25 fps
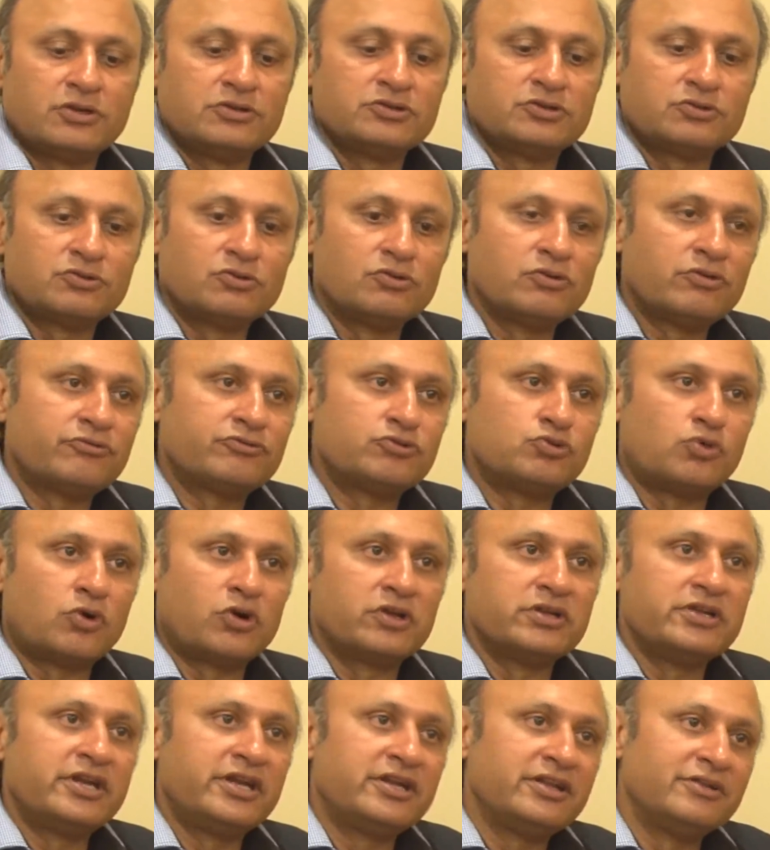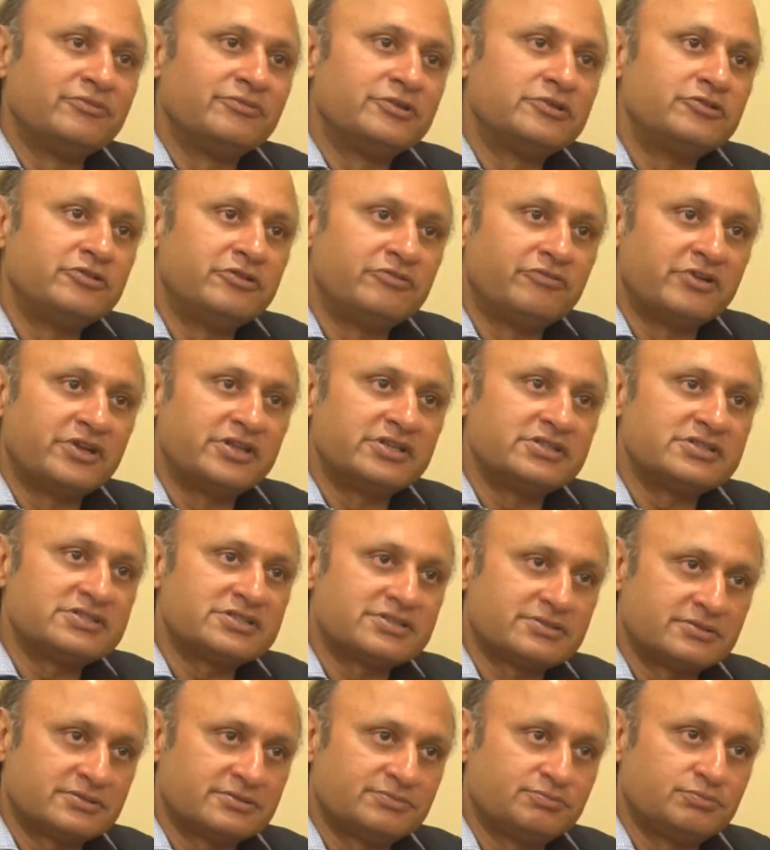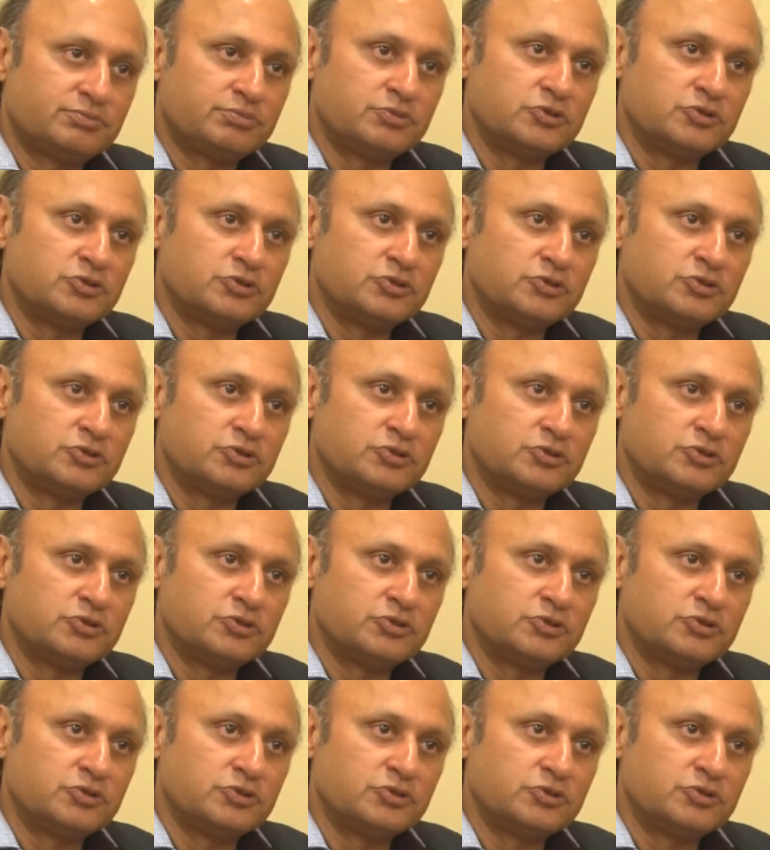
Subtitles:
on the role of coordinating between various